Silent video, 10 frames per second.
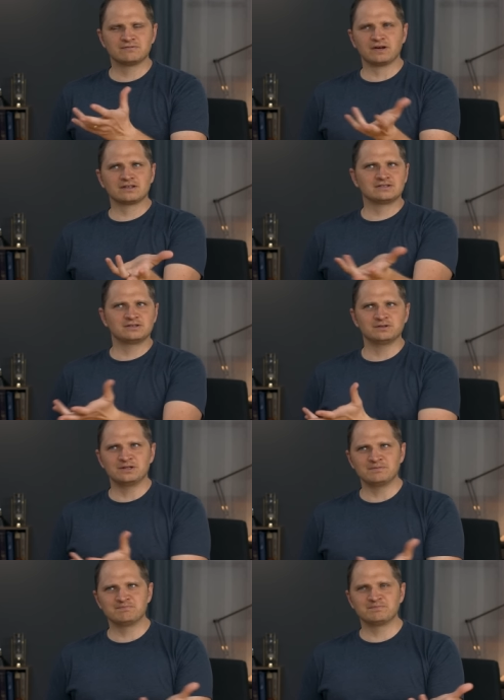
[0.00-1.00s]
fixed to
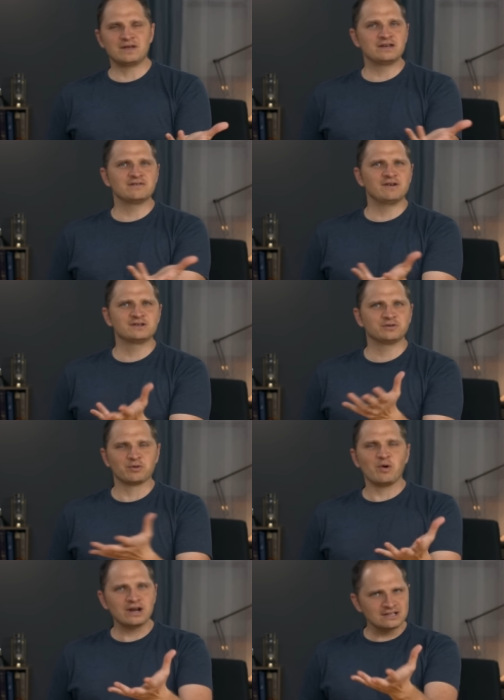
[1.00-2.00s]
the individual or
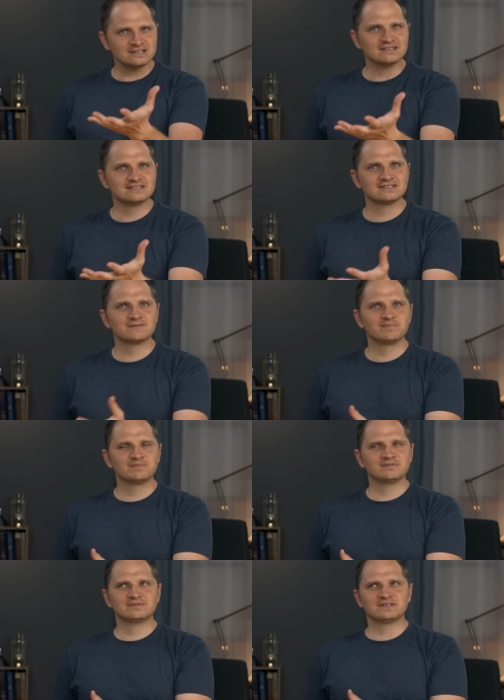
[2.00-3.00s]
what is it?
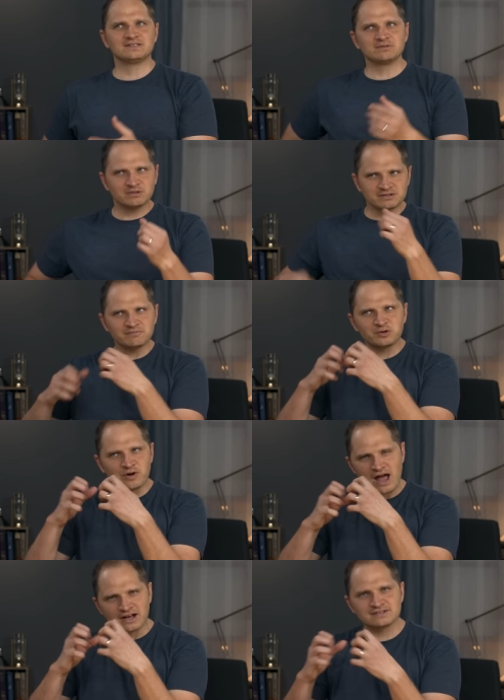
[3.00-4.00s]
seems to be some
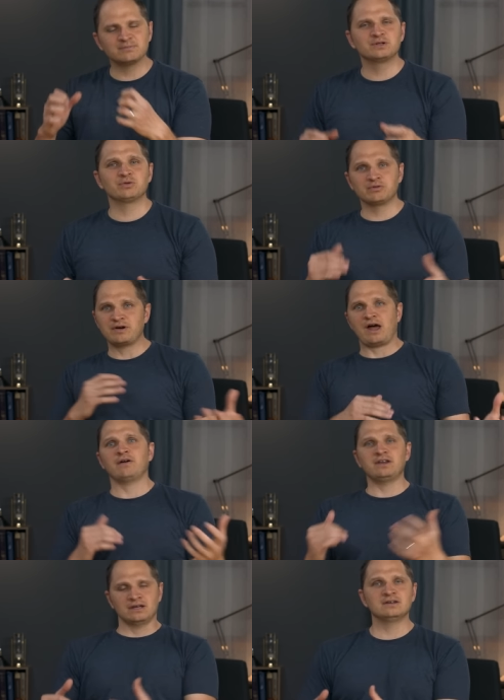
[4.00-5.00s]
cracks in between
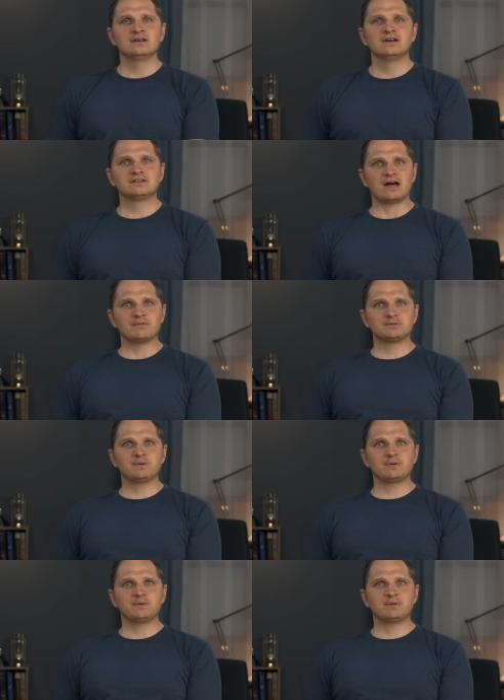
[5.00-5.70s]
reality and time and